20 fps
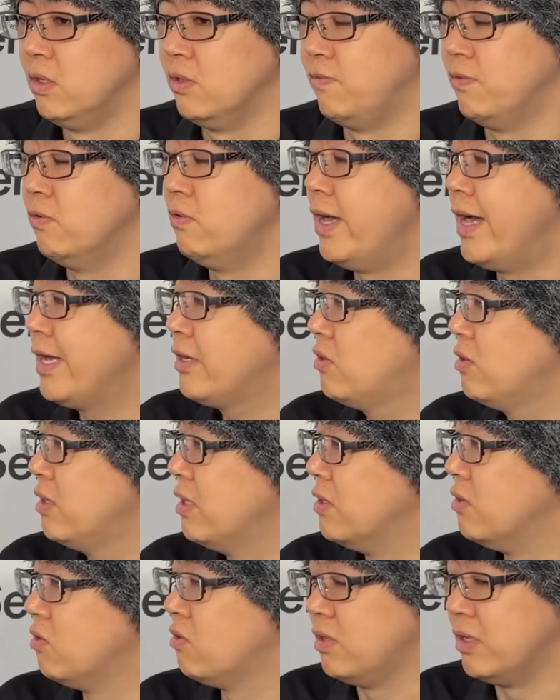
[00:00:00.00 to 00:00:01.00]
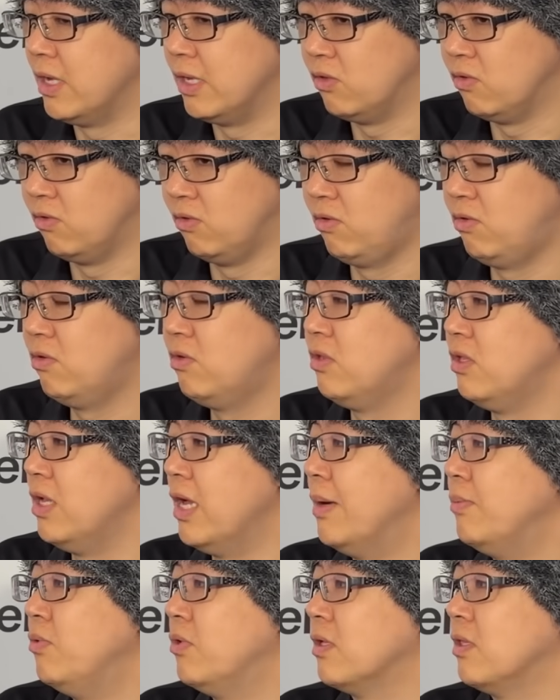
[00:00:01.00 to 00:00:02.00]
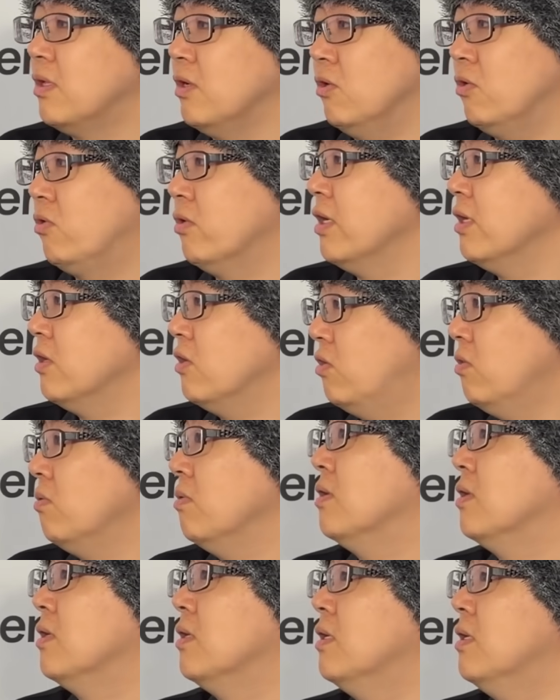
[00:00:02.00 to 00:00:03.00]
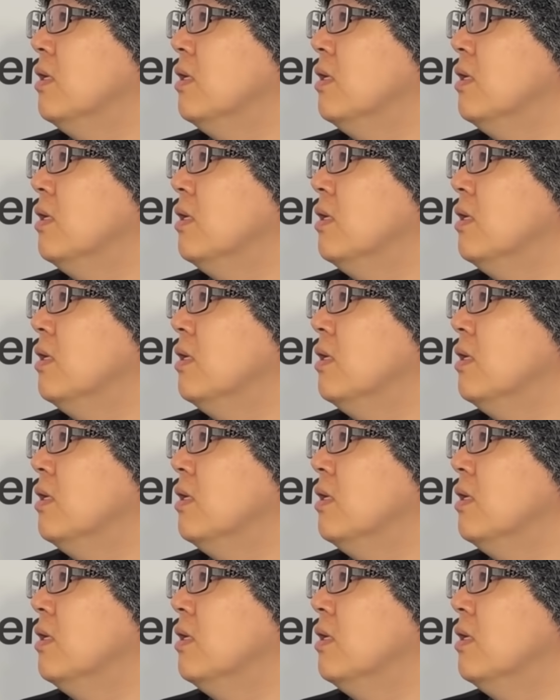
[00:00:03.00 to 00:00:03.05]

the phone actually understands this is the object that you're trying to shoot.